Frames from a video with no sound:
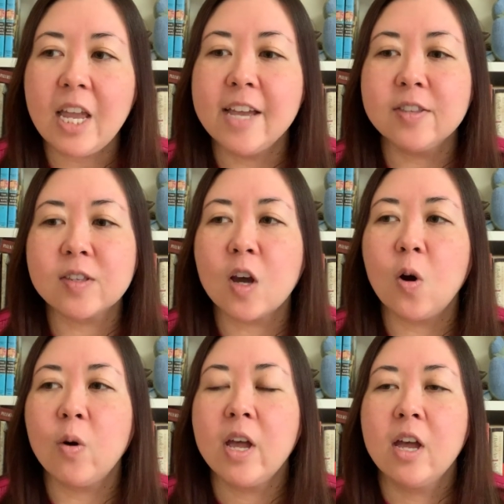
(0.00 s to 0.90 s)
And
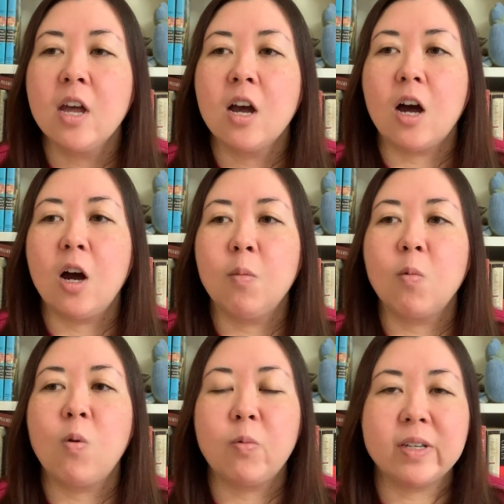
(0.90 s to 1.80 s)
so
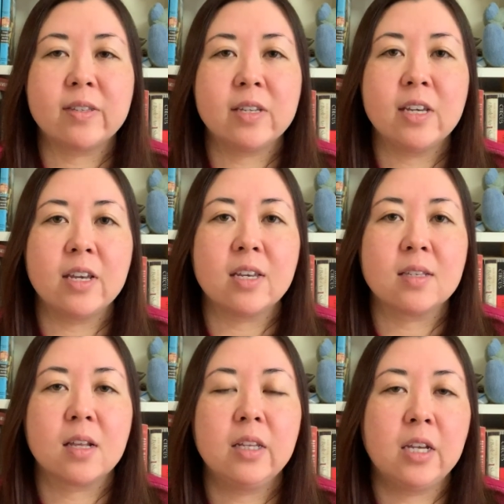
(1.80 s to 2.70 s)
What we see
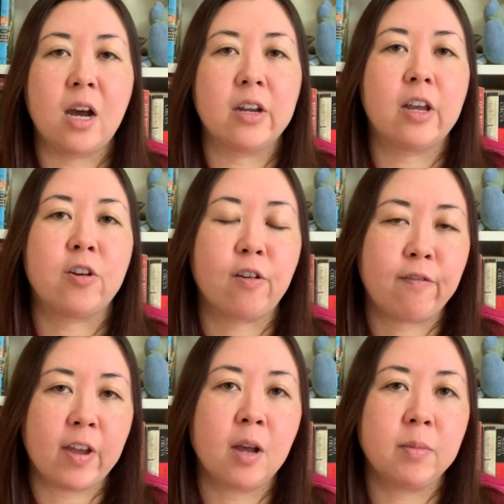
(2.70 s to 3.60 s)
is Li Yan and her
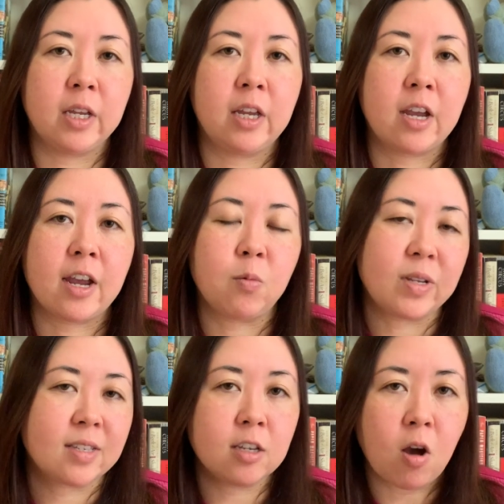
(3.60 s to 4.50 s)
family, and we
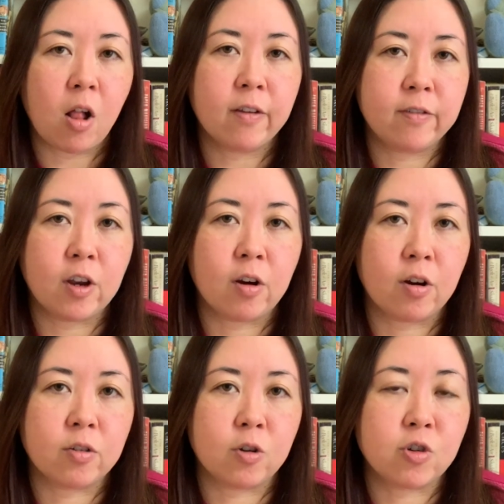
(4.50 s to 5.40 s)
see all of
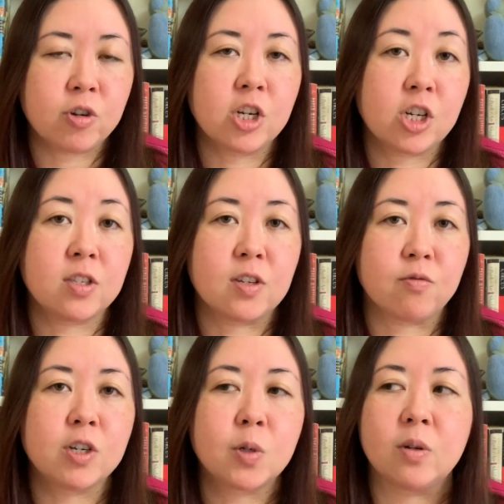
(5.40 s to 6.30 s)
their traditions and
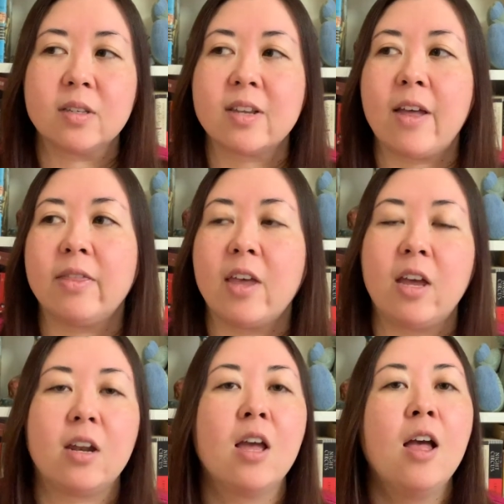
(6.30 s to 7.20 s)
rituals, and
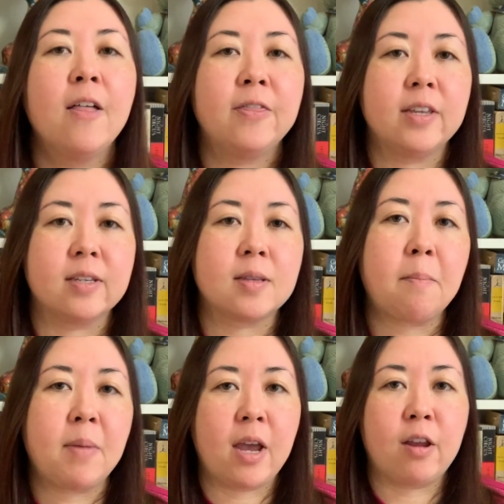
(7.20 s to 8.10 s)
then this
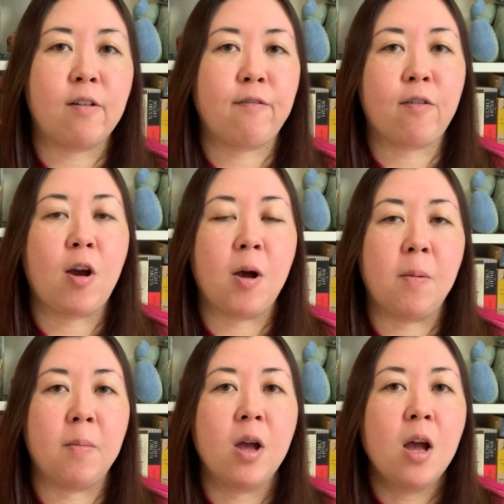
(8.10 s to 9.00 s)
man from